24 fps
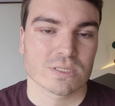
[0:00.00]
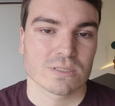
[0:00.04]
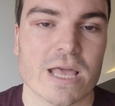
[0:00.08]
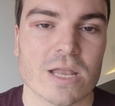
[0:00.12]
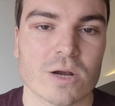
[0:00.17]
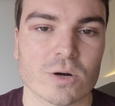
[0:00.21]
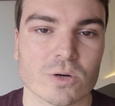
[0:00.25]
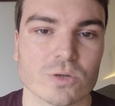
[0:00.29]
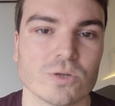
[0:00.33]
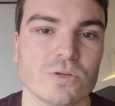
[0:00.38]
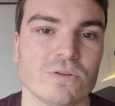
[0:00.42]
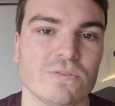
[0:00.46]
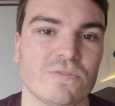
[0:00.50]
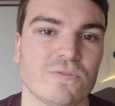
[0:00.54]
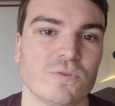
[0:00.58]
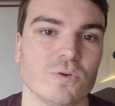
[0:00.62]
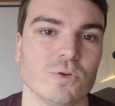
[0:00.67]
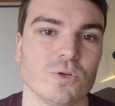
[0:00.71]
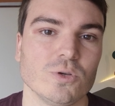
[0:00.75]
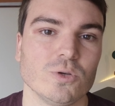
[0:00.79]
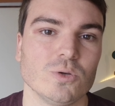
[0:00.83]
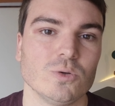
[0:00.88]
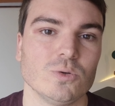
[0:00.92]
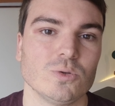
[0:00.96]
in order for
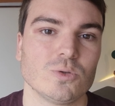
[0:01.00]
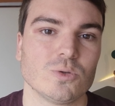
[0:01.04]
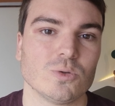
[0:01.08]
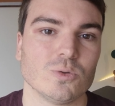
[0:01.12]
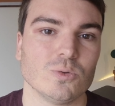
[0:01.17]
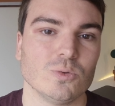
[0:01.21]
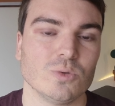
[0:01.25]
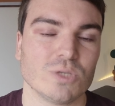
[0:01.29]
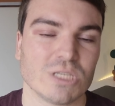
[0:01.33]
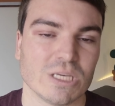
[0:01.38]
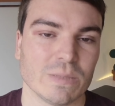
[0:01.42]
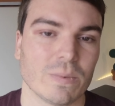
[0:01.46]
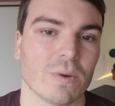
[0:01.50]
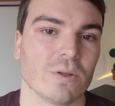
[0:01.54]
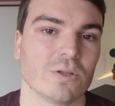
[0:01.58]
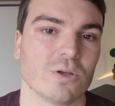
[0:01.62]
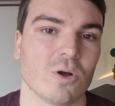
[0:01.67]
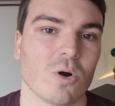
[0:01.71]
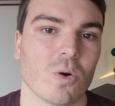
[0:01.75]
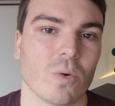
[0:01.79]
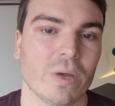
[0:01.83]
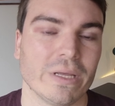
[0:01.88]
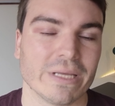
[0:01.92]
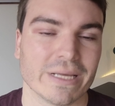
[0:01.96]
you to keep on
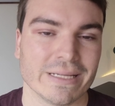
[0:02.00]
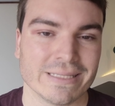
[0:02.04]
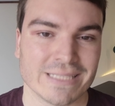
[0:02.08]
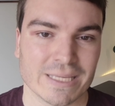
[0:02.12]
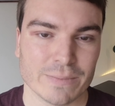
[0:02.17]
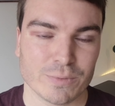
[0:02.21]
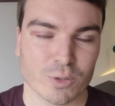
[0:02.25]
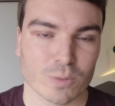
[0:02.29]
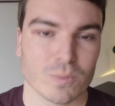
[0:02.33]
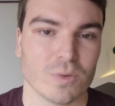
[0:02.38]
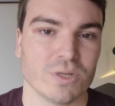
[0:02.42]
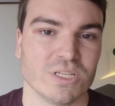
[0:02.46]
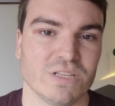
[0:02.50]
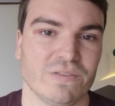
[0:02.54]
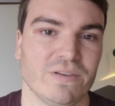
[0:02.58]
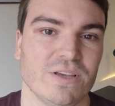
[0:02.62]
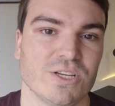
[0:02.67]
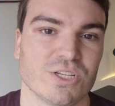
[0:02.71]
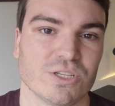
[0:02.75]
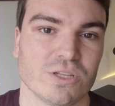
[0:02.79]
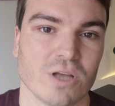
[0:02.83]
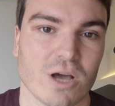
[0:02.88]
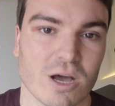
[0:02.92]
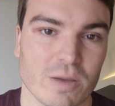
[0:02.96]
going and keep your
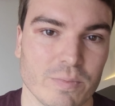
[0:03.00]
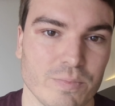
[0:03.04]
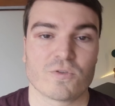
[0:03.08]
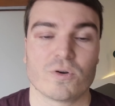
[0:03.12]
motivation up.